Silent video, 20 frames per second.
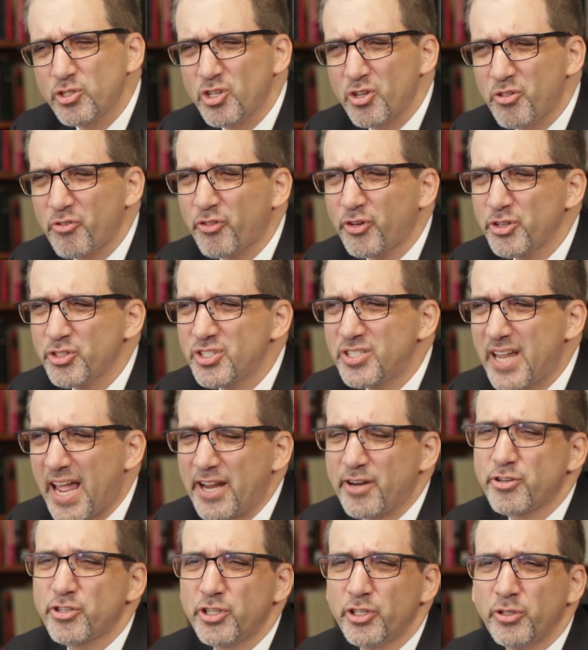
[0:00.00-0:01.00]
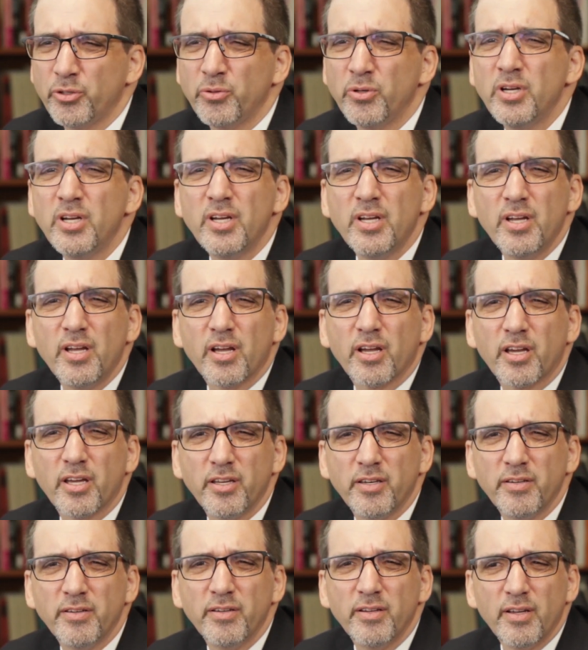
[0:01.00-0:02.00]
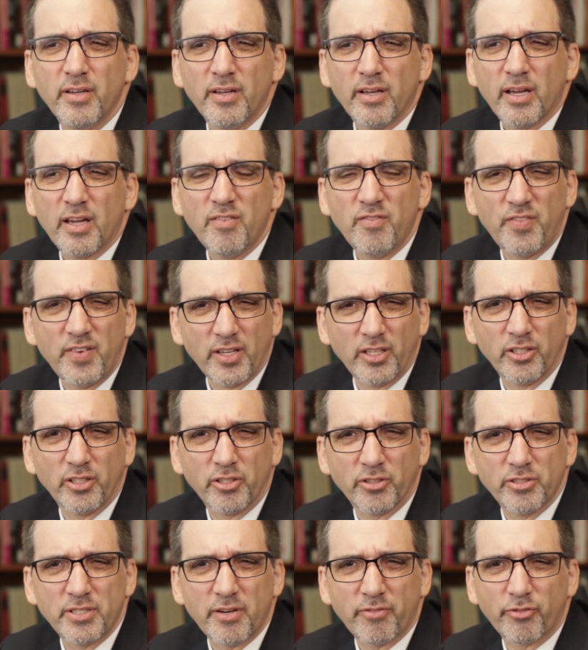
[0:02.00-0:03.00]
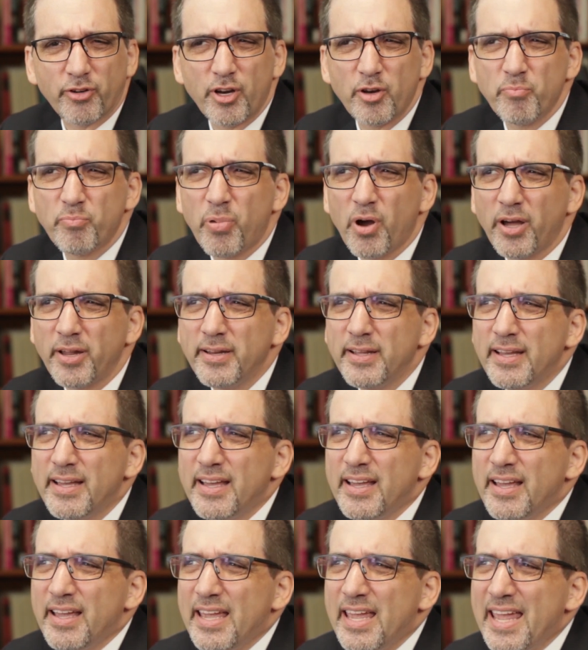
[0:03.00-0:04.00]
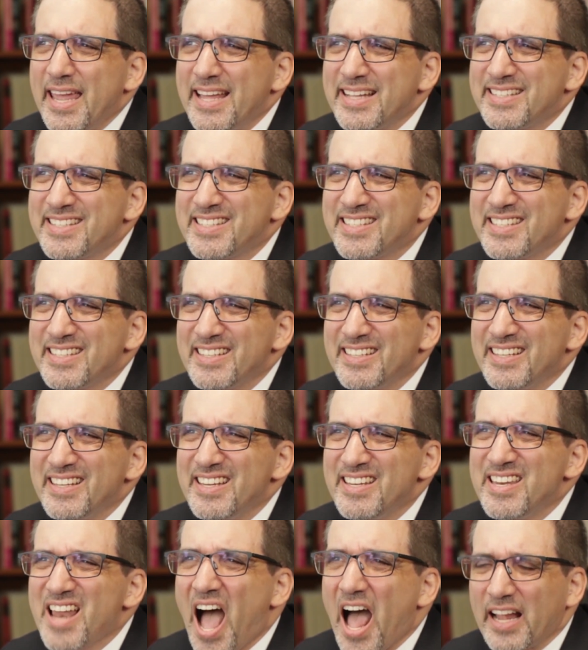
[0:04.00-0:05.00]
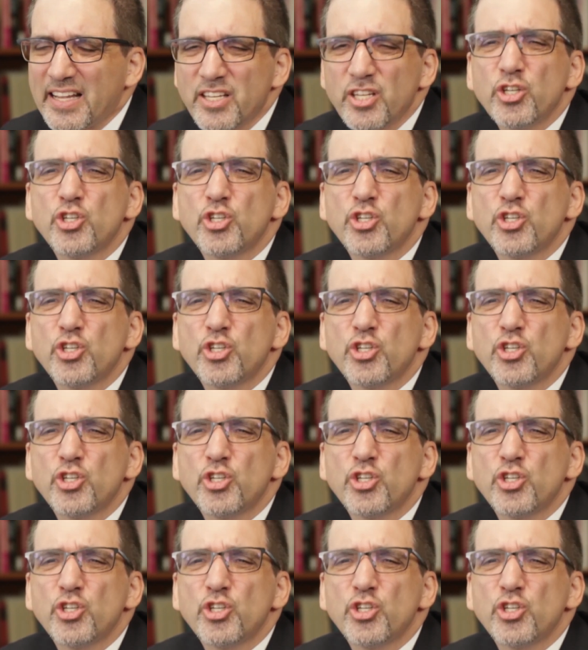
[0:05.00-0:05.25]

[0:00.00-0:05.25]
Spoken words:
So the first day or two can feel a little different, but it's not.